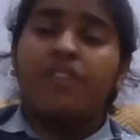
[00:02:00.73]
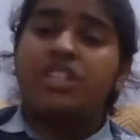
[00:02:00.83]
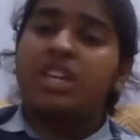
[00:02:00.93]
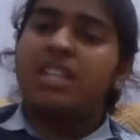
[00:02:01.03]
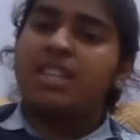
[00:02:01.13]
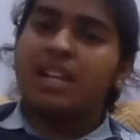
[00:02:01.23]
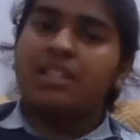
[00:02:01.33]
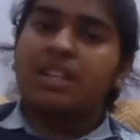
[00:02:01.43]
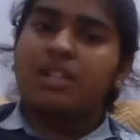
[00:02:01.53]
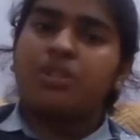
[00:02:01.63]
which
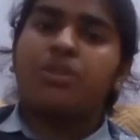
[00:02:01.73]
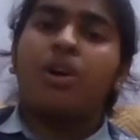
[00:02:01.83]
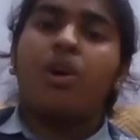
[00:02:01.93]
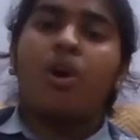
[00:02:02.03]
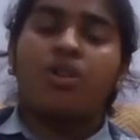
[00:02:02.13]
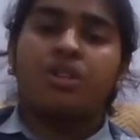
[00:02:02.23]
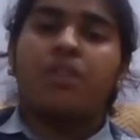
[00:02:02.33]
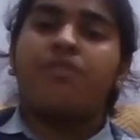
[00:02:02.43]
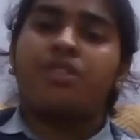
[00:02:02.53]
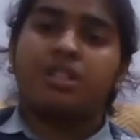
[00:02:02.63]
ejects into the
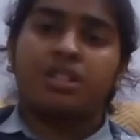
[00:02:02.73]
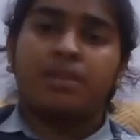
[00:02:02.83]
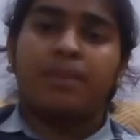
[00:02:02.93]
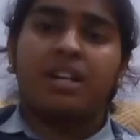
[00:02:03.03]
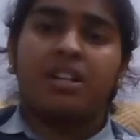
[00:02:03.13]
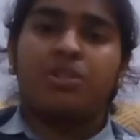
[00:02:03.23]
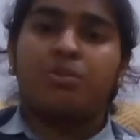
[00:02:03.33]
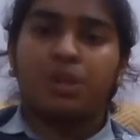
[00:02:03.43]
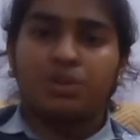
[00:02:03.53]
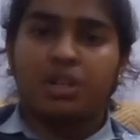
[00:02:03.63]
aorta for systemic
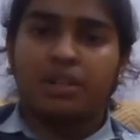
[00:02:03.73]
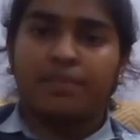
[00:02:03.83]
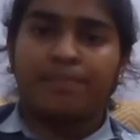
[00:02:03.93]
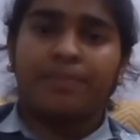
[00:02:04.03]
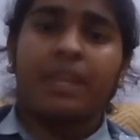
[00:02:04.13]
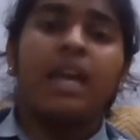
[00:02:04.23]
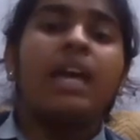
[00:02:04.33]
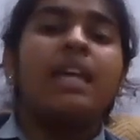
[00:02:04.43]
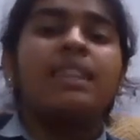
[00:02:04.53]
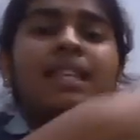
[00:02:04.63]
distribution.
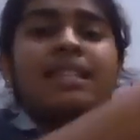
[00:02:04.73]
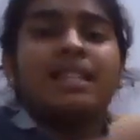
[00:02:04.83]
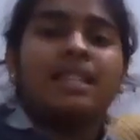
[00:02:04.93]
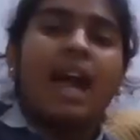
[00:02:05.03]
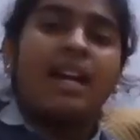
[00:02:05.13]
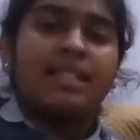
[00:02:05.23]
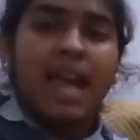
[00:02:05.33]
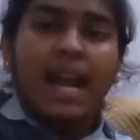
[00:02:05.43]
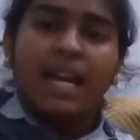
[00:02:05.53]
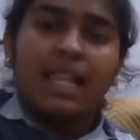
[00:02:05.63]
This entire
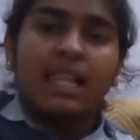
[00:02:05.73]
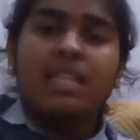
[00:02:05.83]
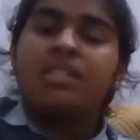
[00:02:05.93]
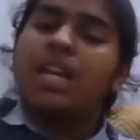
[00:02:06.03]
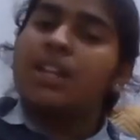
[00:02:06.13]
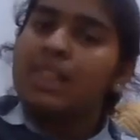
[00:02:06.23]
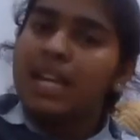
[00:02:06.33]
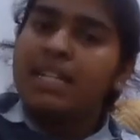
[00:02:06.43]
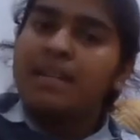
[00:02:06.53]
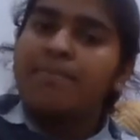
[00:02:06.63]
cycle is
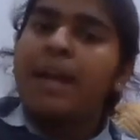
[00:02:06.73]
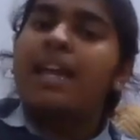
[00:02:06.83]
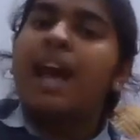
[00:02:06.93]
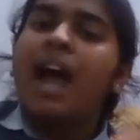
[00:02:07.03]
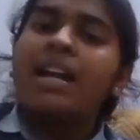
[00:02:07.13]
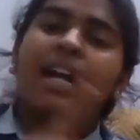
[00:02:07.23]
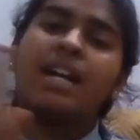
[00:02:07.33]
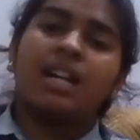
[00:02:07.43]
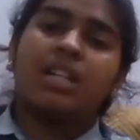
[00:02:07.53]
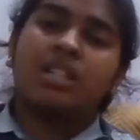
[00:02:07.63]
regulated by cardiac
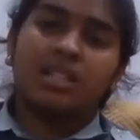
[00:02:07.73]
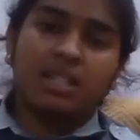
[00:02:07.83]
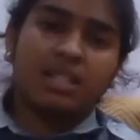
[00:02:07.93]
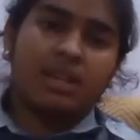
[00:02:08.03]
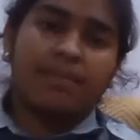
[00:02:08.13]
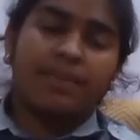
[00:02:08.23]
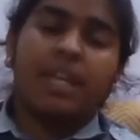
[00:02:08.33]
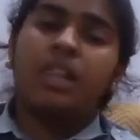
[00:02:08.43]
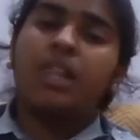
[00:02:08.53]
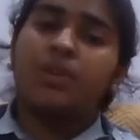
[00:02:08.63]
conduction system,
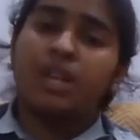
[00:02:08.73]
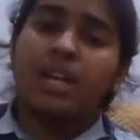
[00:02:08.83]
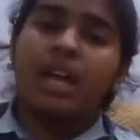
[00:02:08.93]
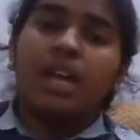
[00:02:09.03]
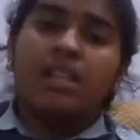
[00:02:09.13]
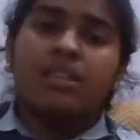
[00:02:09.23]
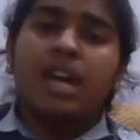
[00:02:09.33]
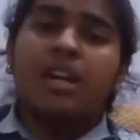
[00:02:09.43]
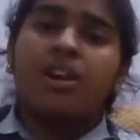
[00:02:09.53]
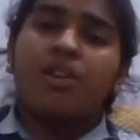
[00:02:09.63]
including the
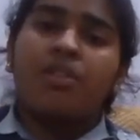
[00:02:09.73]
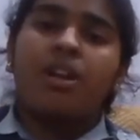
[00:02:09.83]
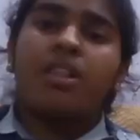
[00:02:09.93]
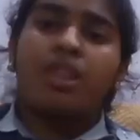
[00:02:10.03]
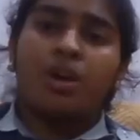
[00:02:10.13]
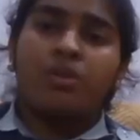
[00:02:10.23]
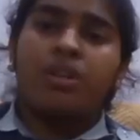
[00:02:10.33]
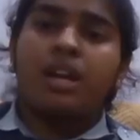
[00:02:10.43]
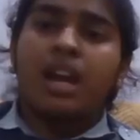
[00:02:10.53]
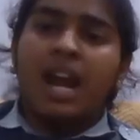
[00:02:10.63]
sinoatrial
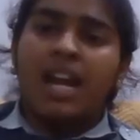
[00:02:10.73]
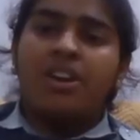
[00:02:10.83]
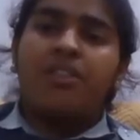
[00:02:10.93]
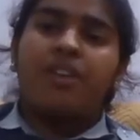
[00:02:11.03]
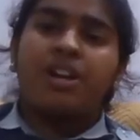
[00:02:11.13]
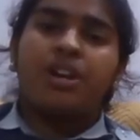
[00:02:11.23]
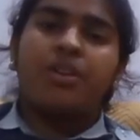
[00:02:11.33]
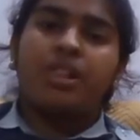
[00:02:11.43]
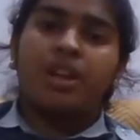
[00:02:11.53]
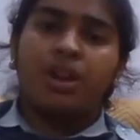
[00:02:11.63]
node,
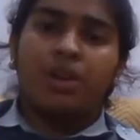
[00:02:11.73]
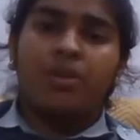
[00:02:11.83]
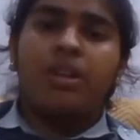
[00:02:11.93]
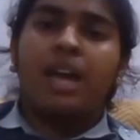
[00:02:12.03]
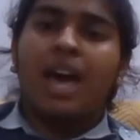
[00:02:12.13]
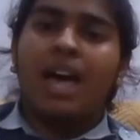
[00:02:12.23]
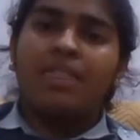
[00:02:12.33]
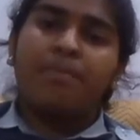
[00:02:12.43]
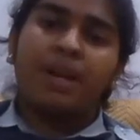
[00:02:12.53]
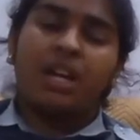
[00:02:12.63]
anteventricular node,
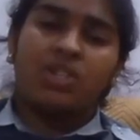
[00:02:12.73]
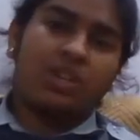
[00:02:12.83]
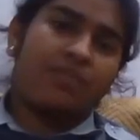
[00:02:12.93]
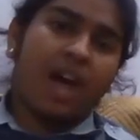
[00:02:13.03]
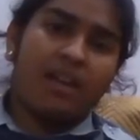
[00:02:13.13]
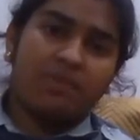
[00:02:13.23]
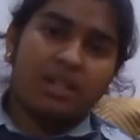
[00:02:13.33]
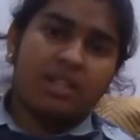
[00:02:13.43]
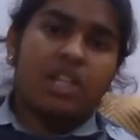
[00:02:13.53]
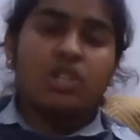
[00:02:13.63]
and the Purkinje
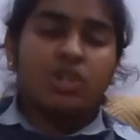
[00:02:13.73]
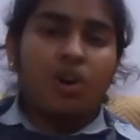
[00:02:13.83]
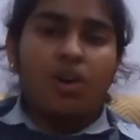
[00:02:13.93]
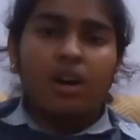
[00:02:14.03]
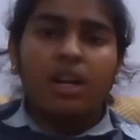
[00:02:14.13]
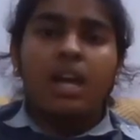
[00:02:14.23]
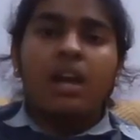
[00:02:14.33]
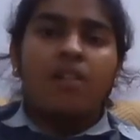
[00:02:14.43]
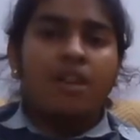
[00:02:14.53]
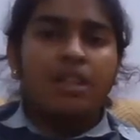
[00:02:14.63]
fibers, ensuring
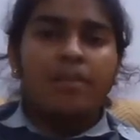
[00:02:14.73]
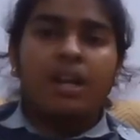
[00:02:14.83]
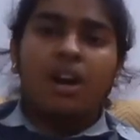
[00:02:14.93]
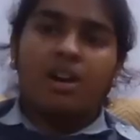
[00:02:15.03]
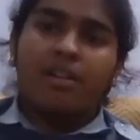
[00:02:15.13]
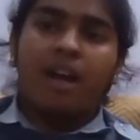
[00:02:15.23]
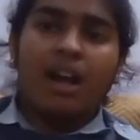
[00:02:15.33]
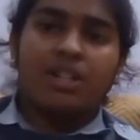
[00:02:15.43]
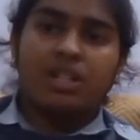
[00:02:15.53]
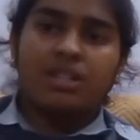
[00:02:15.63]
rhythmic
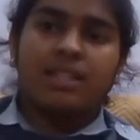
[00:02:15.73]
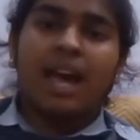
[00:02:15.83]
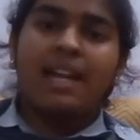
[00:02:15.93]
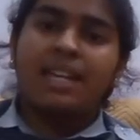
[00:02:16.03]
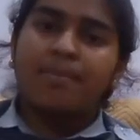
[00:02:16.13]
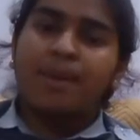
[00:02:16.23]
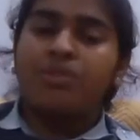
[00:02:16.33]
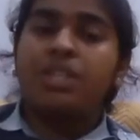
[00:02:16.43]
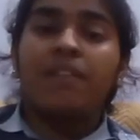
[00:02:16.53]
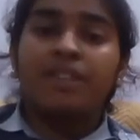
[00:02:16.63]
contractions at
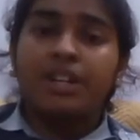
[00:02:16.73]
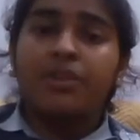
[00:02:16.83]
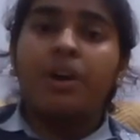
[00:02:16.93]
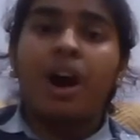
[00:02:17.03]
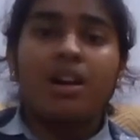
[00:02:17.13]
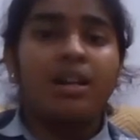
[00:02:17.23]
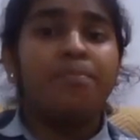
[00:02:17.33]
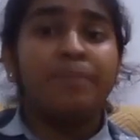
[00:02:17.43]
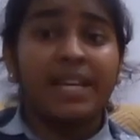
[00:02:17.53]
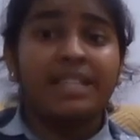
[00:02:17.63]
about 70 to
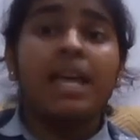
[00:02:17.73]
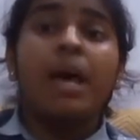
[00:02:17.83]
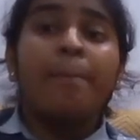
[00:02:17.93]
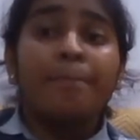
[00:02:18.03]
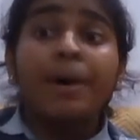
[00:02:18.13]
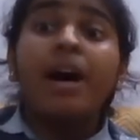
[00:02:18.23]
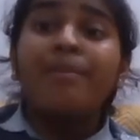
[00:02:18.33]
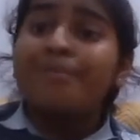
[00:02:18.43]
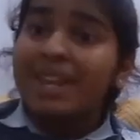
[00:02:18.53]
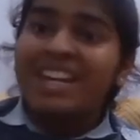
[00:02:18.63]
100 beats
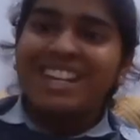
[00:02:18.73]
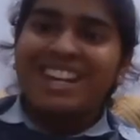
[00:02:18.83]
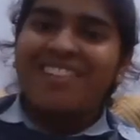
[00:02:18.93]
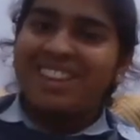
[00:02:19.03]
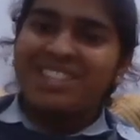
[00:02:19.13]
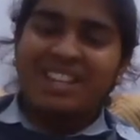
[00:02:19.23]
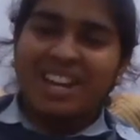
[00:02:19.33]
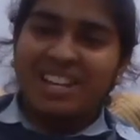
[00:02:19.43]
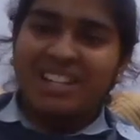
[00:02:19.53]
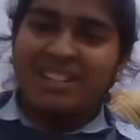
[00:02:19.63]
per minute in a resting
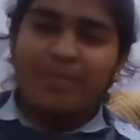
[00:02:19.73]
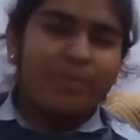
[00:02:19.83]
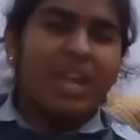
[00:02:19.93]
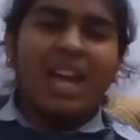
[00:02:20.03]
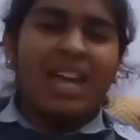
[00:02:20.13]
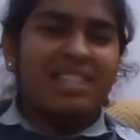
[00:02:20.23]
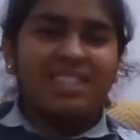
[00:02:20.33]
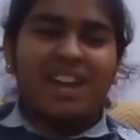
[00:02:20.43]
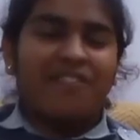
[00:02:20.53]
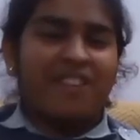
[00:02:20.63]
adult.
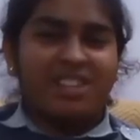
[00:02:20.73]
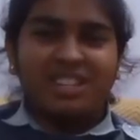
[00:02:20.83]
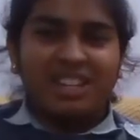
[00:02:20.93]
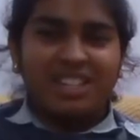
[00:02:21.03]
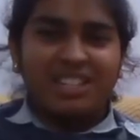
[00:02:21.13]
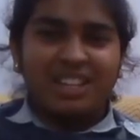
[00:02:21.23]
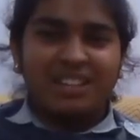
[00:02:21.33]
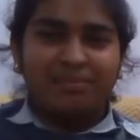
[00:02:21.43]
Isn't that fascinating?